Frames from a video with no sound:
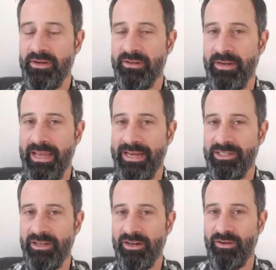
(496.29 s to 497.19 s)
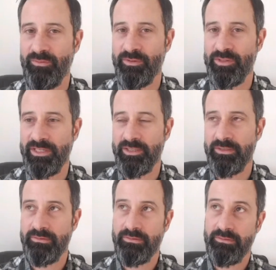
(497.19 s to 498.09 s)
at many HR
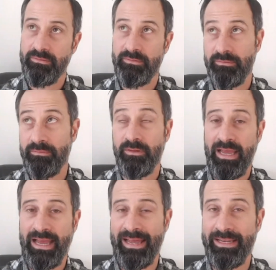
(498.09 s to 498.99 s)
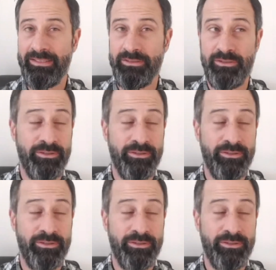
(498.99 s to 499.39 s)
conferences, and